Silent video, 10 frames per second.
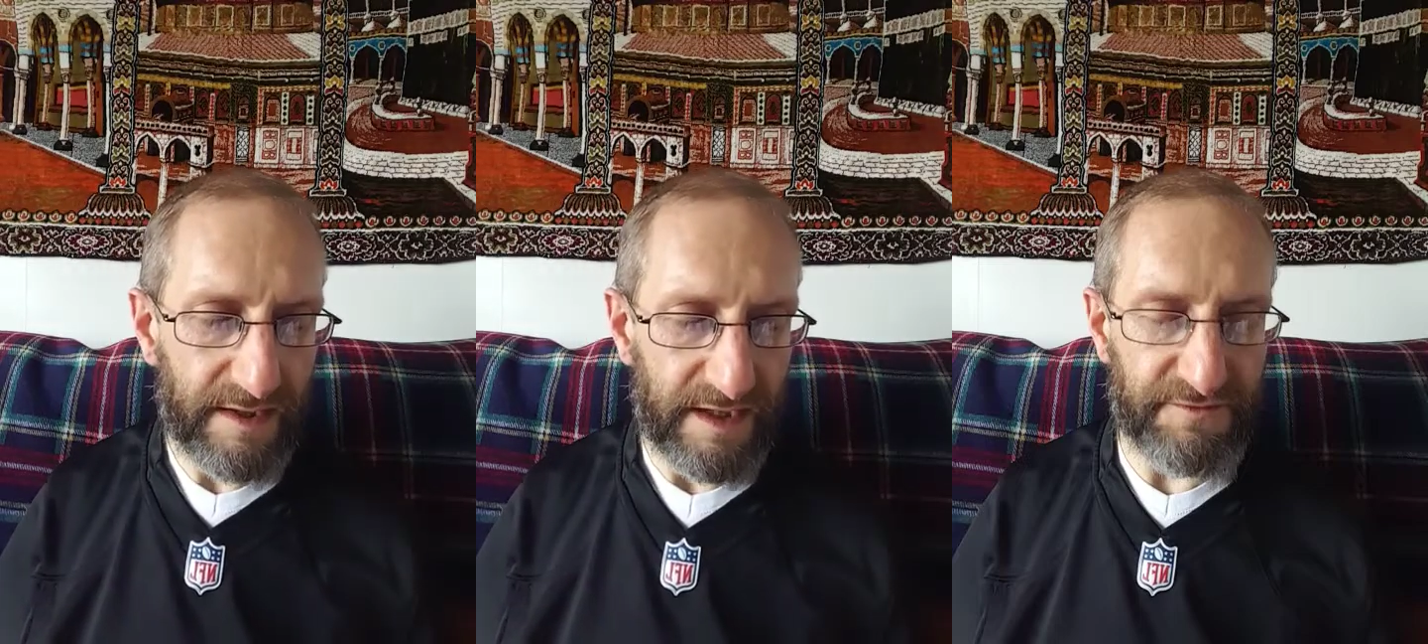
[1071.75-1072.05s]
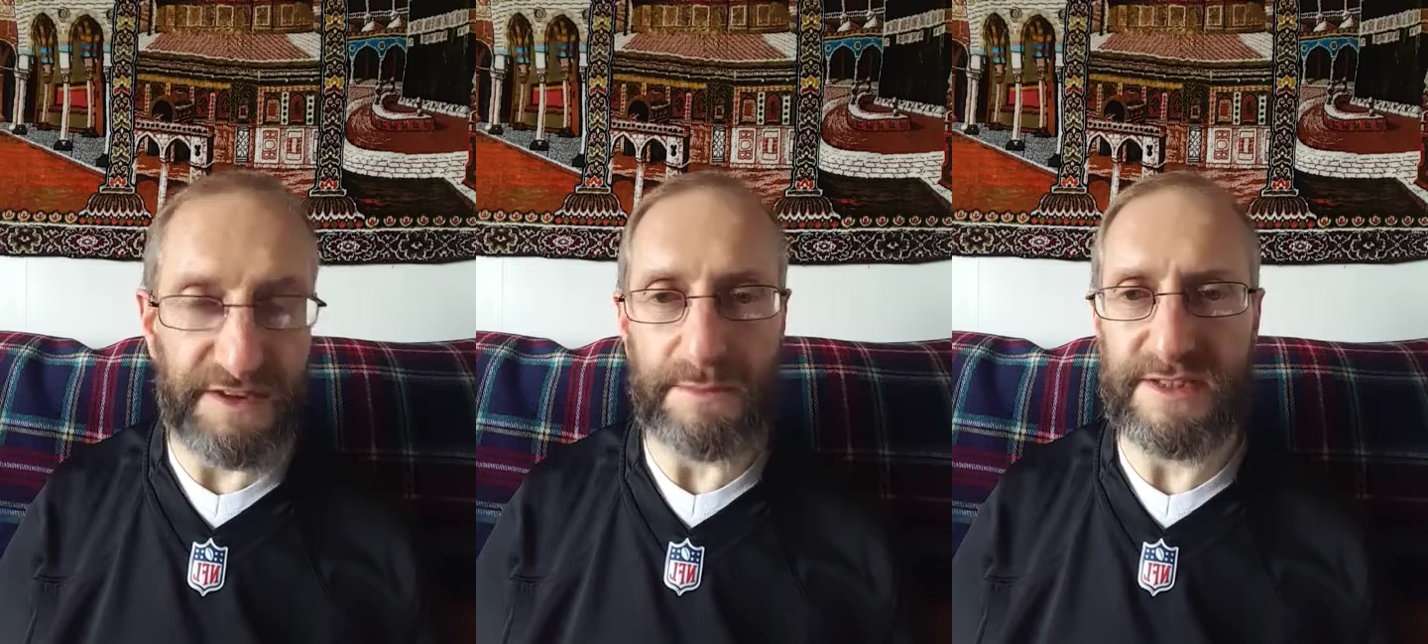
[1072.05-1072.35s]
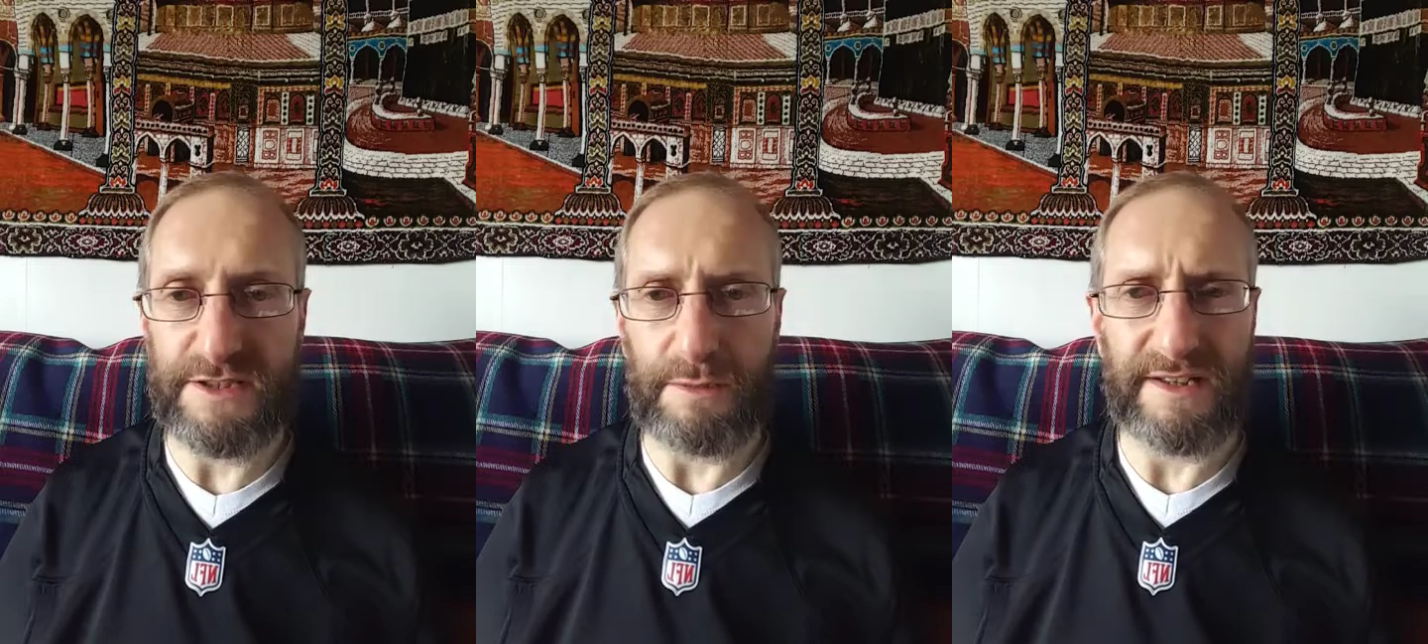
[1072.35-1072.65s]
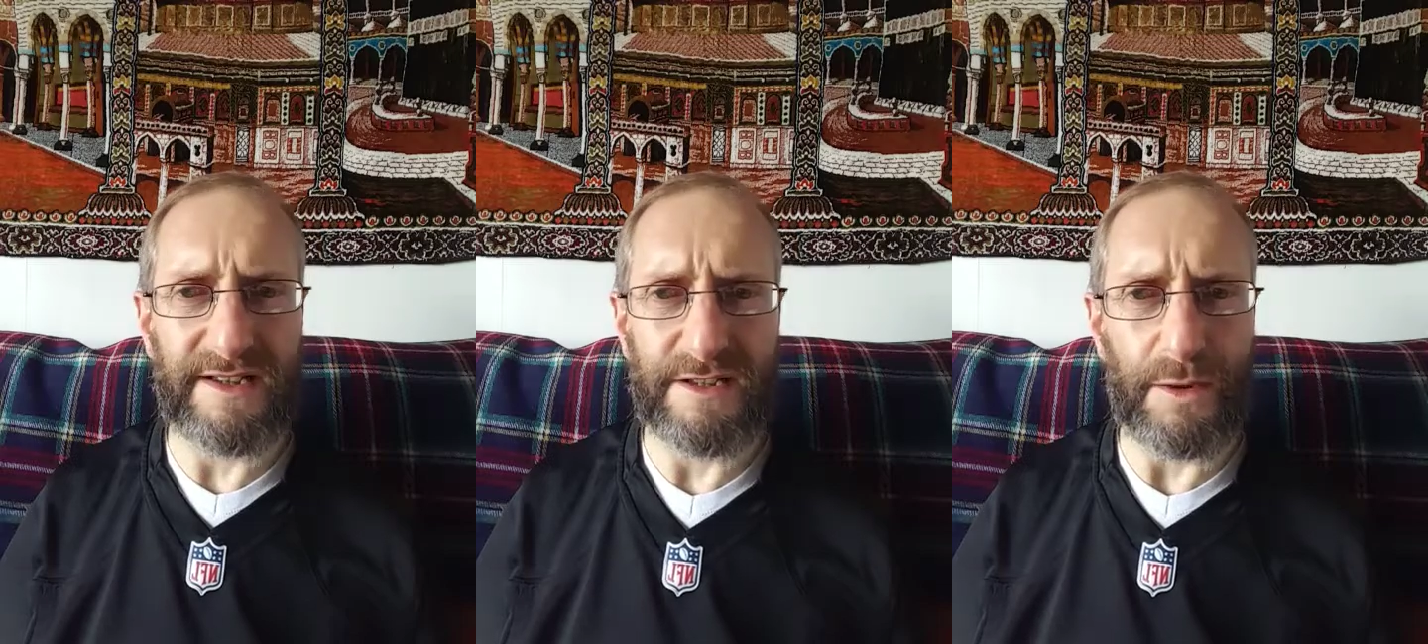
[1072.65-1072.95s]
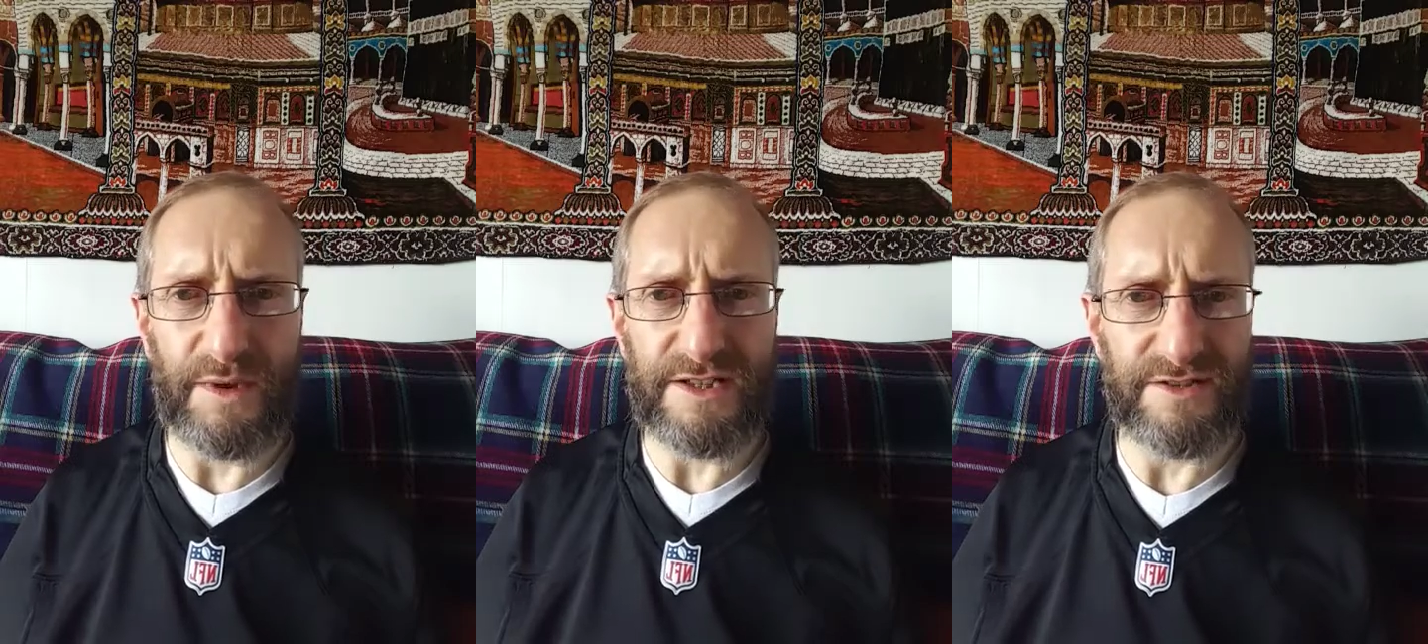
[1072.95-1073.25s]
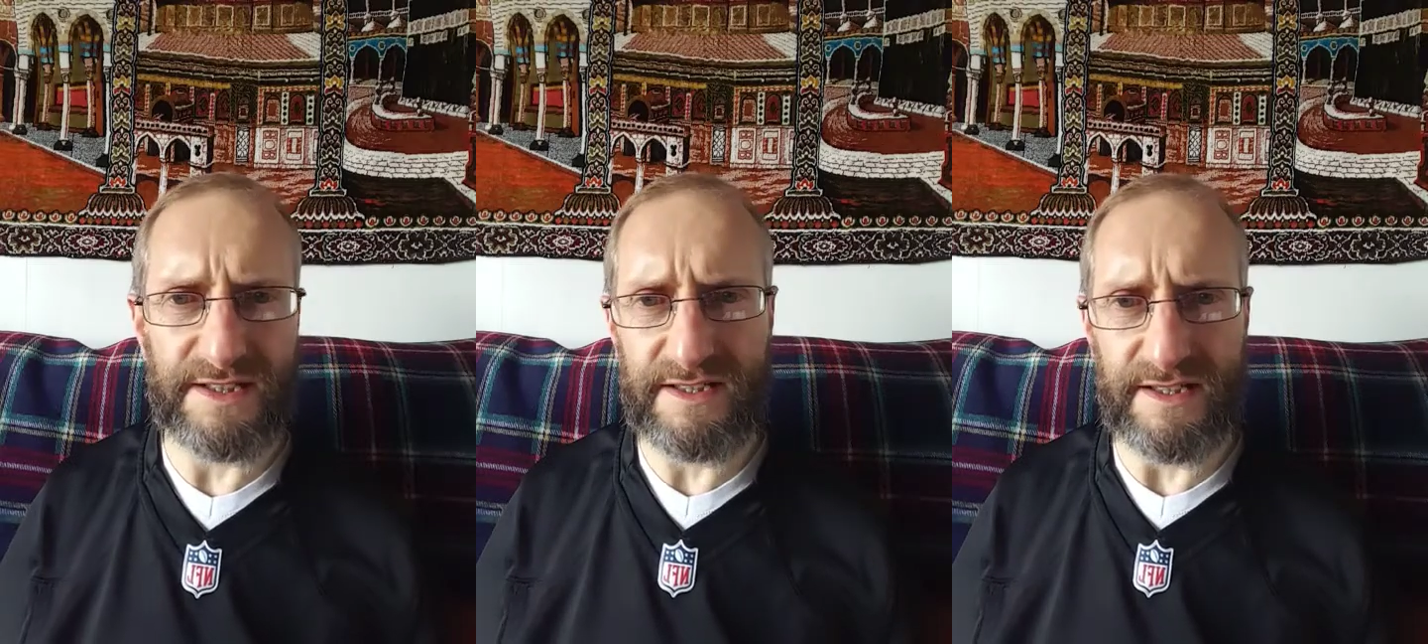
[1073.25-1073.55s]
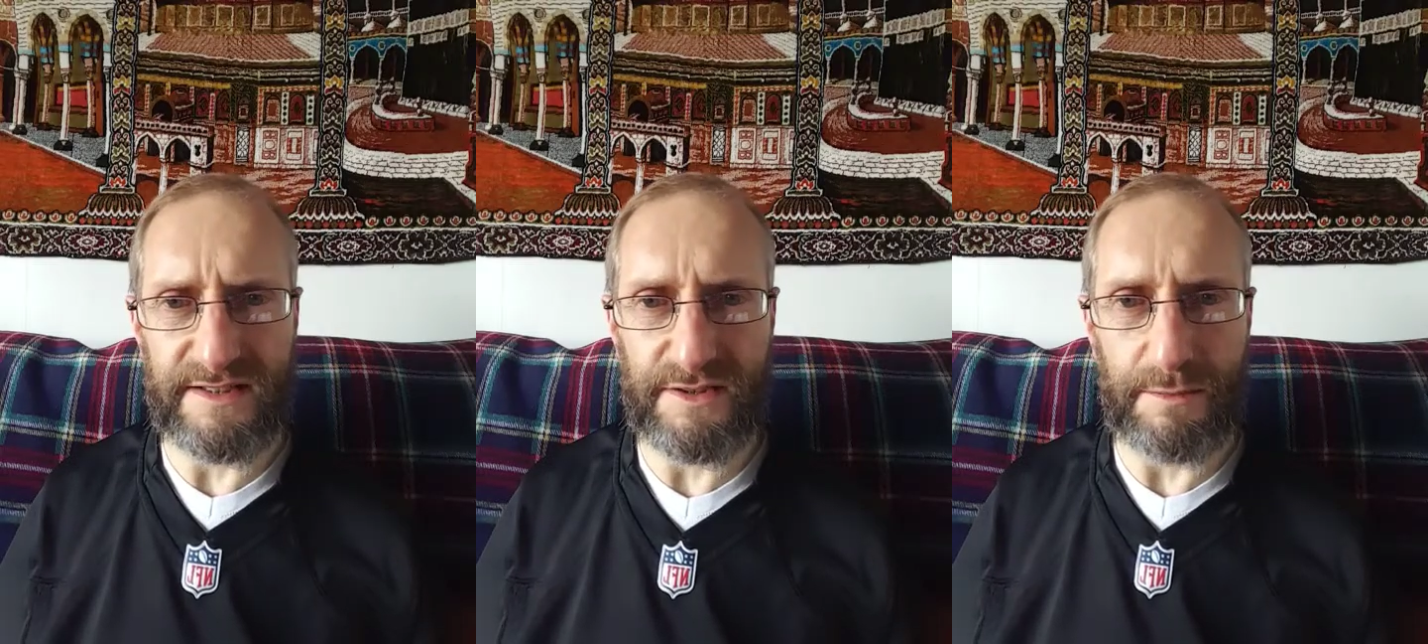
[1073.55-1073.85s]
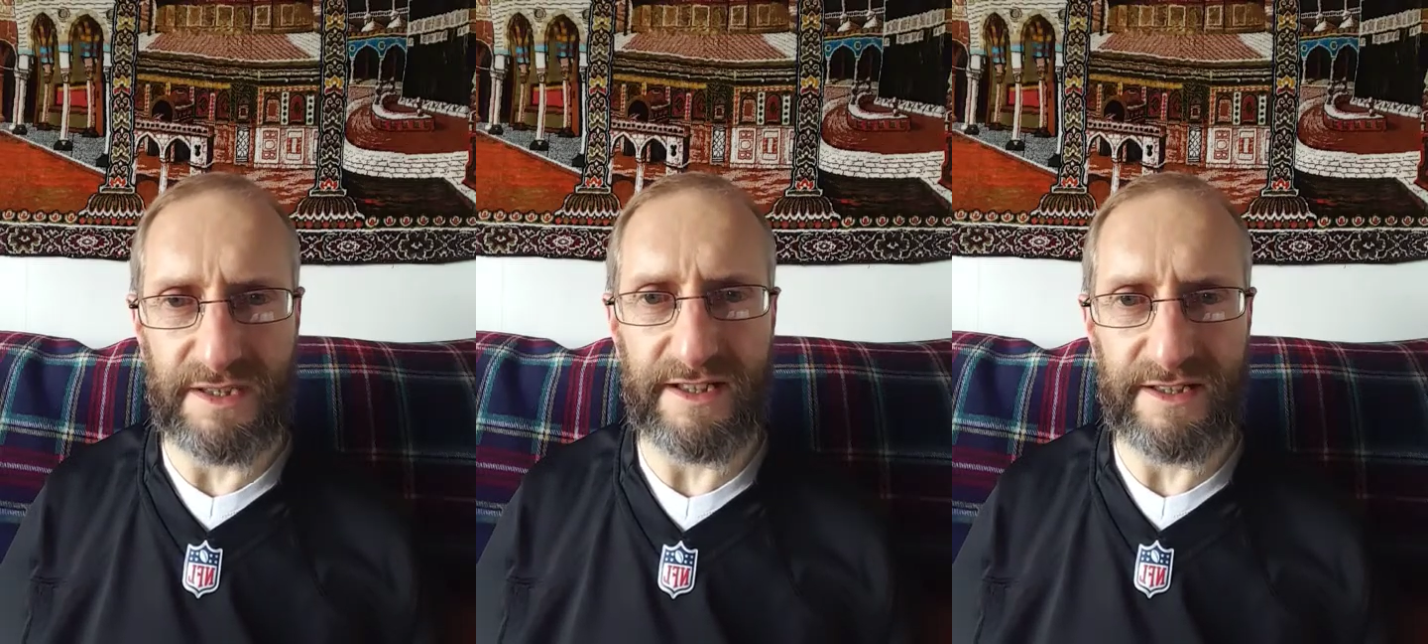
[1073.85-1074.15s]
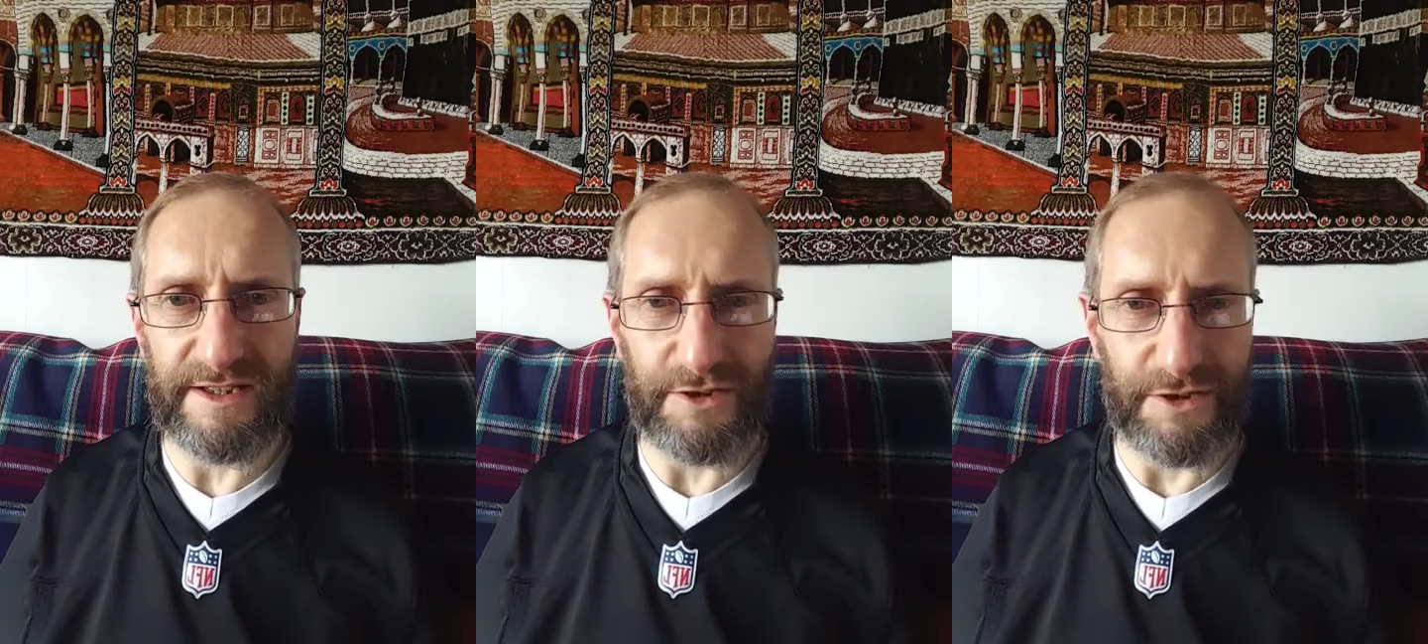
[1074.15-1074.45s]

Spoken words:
and for them to stop lying. Why do you think that? Stop lying.